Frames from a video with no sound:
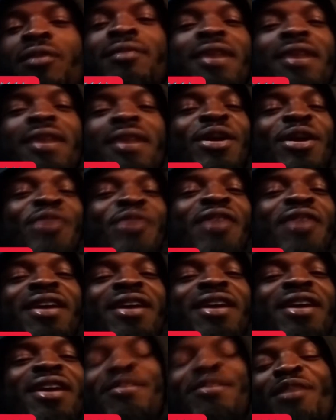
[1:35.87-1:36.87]
I ain't getting ready
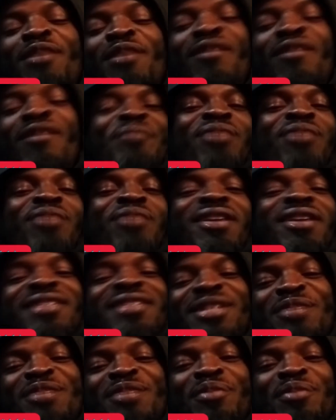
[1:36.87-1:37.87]
to get my writing process
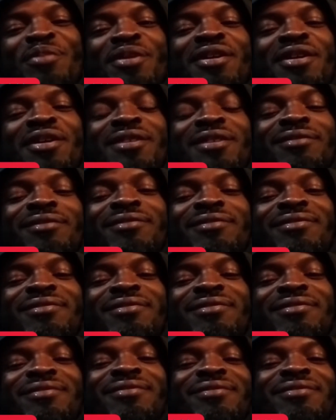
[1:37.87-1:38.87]
up up here.
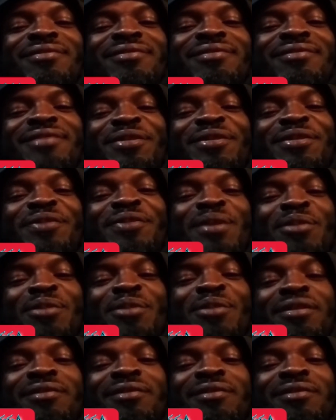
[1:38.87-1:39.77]
You feel me?